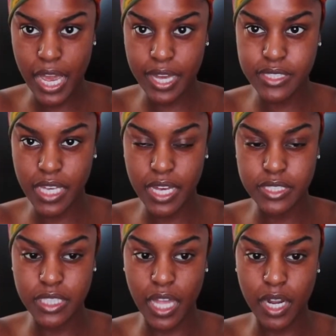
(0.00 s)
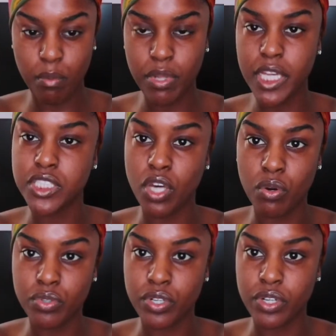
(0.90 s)
acts as like a
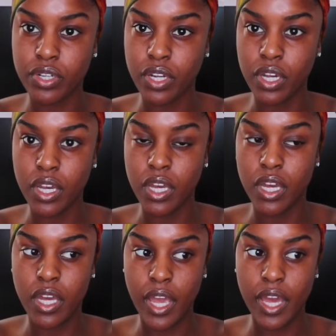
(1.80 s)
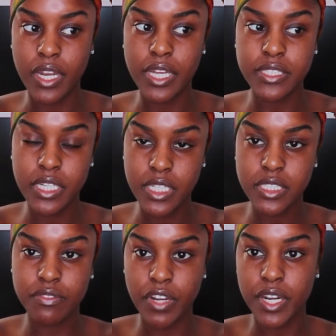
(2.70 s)
placeholder, and it
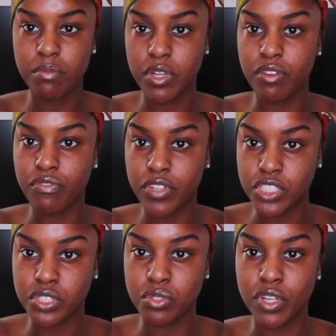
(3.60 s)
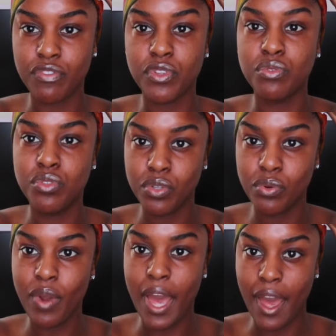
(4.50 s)
is very beneficial if you
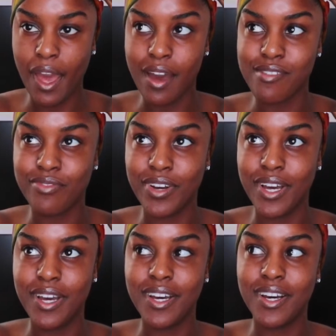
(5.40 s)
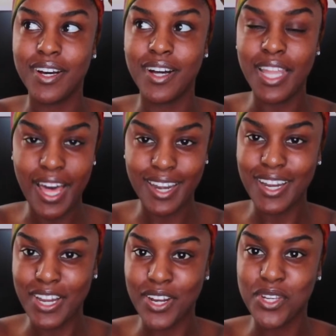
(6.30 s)
do have a lot
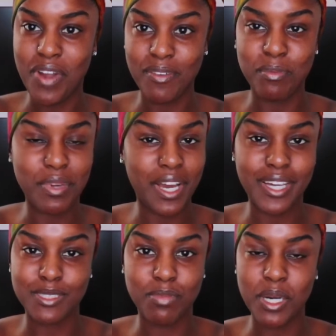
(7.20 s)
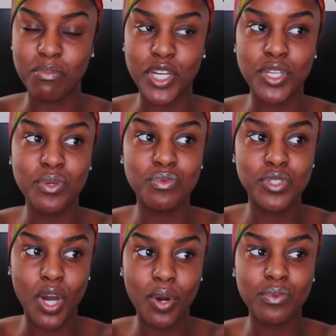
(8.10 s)
of hair, you have a big ass bun, but you
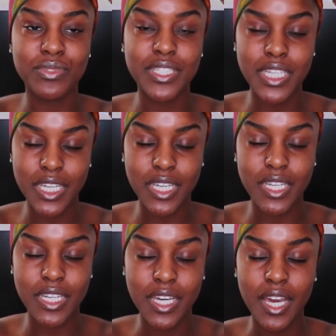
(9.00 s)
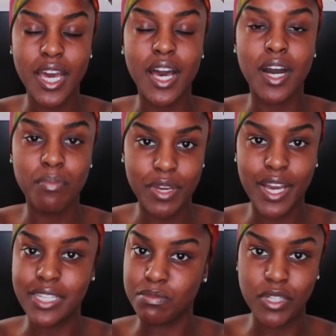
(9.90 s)
don't need a
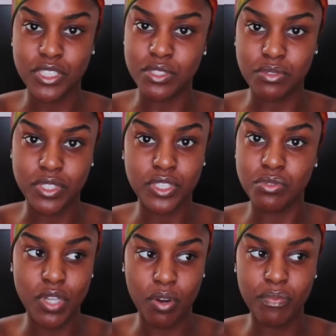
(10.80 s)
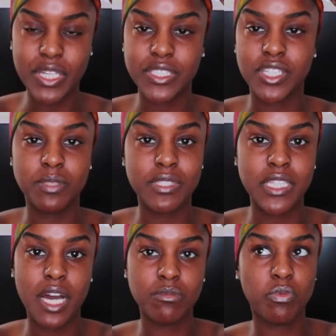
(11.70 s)
big ass bun to do this. You don't, because there's been
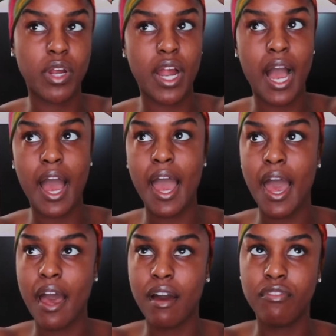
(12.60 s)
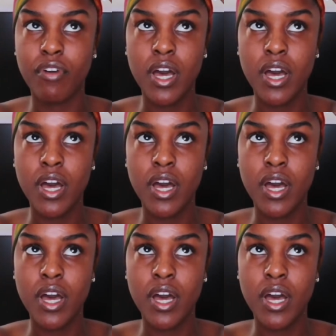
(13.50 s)
times where I have